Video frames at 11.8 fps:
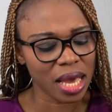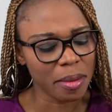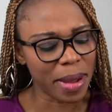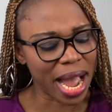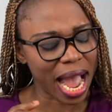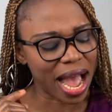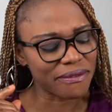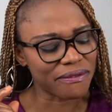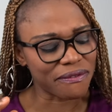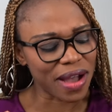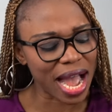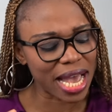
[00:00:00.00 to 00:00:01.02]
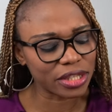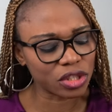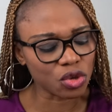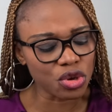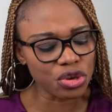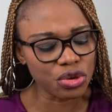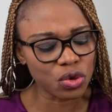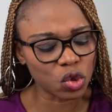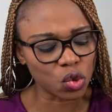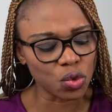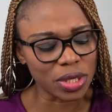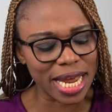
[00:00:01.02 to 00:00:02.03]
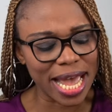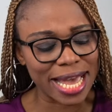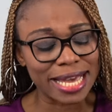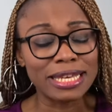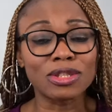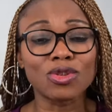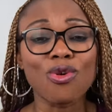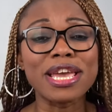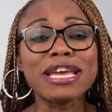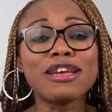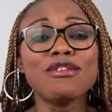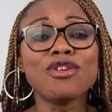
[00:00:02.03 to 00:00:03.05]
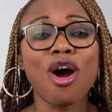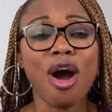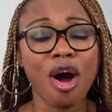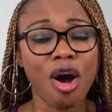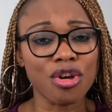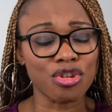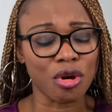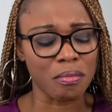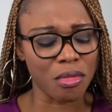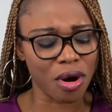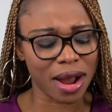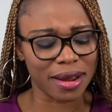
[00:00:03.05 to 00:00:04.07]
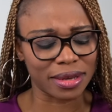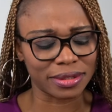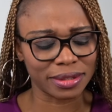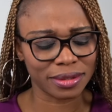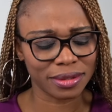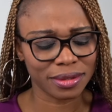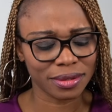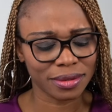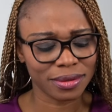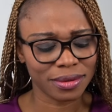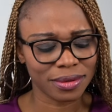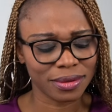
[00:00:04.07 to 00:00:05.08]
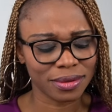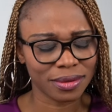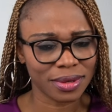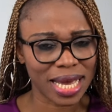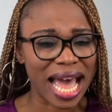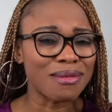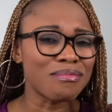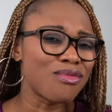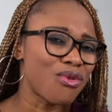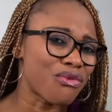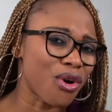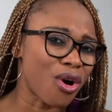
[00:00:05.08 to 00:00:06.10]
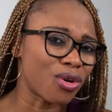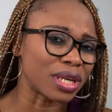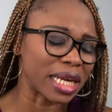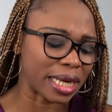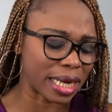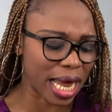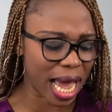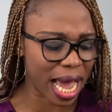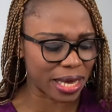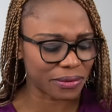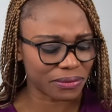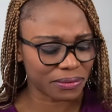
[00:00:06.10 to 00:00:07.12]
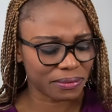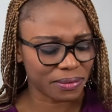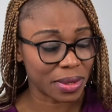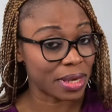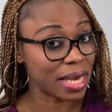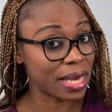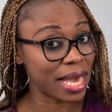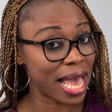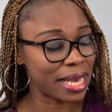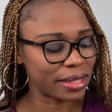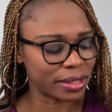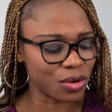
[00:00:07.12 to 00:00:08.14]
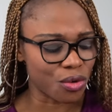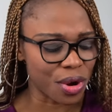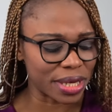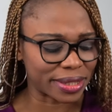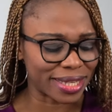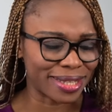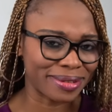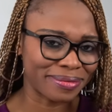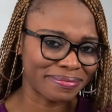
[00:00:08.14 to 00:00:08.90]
My advice to you today is to ignore all your mockers and move on in life. Here is the reason.